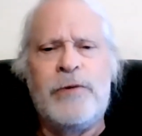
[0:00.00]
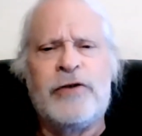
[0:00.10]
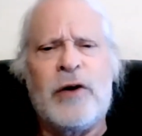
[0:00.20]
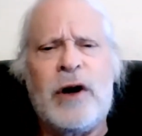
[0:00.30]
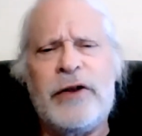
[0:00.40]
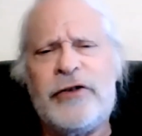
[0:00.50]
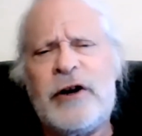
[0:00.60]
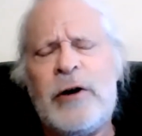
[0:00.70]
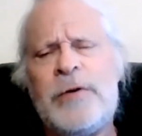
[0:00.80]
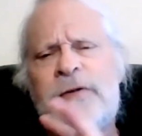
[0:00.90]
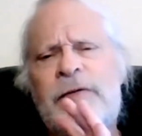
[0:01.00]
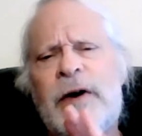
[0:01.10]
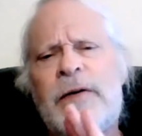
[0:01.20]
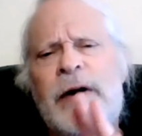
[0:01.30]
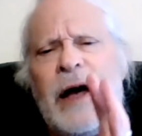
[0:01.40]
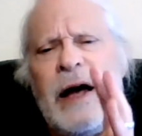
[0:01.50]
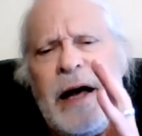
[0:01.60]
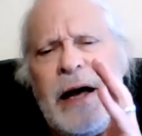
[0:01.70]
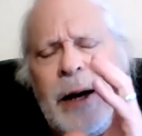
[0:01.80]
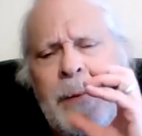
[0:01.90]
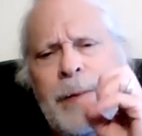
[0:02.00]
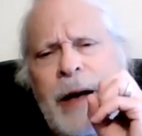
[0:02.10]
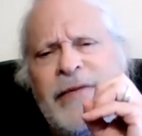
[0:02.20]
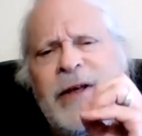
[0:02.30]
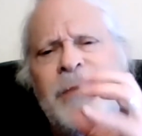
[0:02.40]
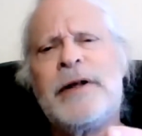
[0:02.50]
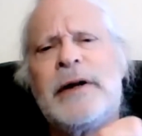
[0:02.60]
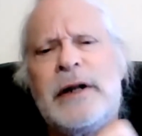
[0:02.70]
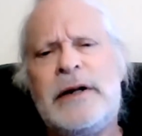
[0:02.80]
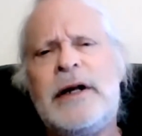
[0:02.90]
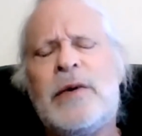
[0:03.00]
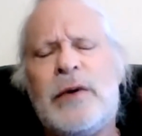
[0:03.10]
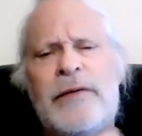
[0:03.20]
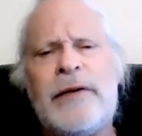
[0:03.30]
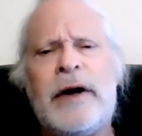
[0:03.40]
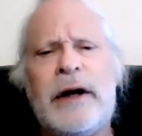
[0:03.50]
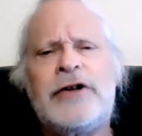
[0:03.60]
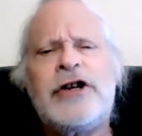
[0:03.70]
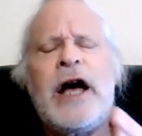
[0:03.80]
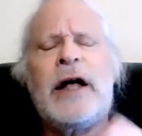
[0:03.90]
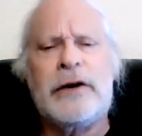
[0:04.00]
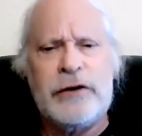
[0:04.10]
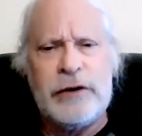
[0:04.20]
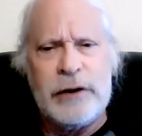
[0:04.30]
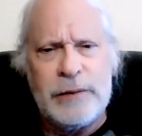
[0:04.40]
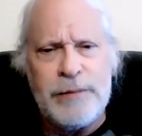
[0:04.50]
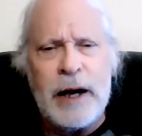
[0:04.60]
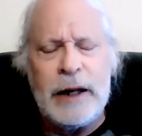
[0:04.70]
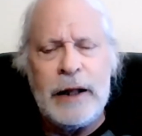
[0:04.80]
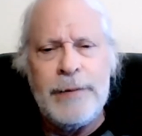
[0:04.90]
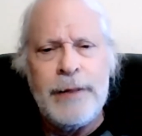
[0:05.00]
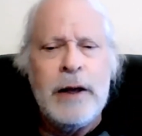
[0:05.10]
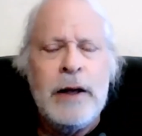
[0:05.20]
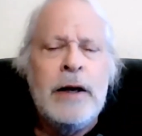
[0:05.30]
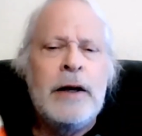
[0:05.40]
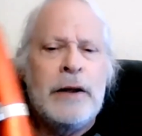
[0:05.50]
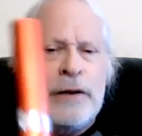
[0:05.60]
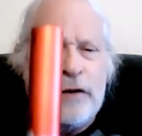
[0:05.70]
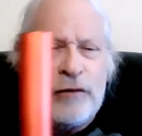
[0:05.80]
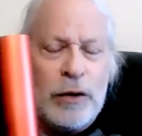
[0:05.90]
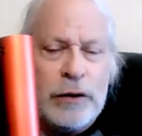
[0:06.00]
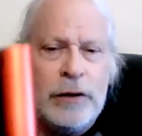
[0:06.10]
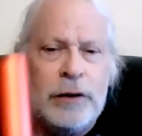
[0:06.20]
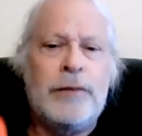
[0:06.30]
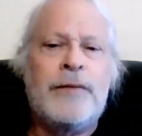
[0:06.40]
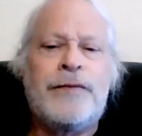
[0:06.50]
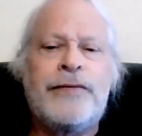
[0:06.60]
So all these therapies are very have the ability to deal with a very challenged body. This one too.